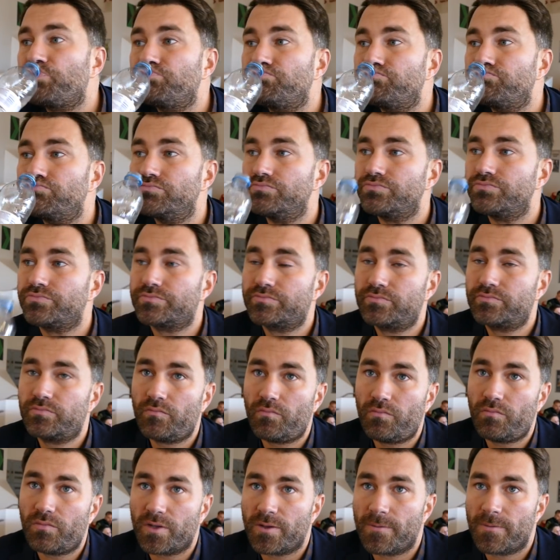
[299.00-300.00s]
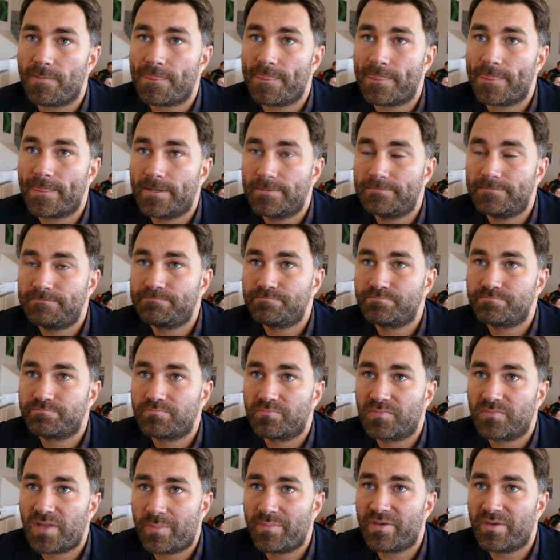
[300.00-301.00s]
the Brook fight potential to be
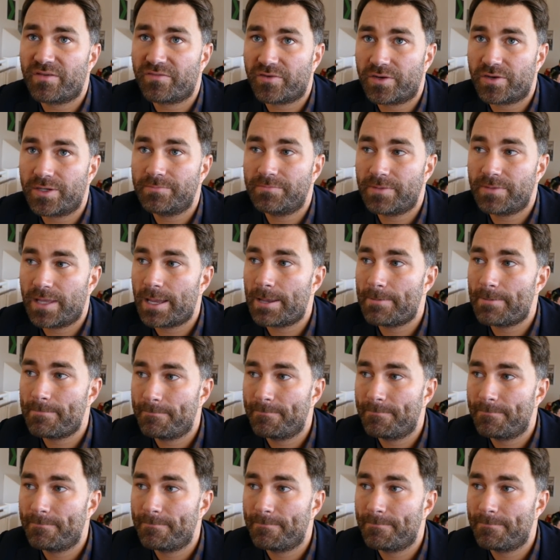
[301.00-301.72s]
number Khan's third,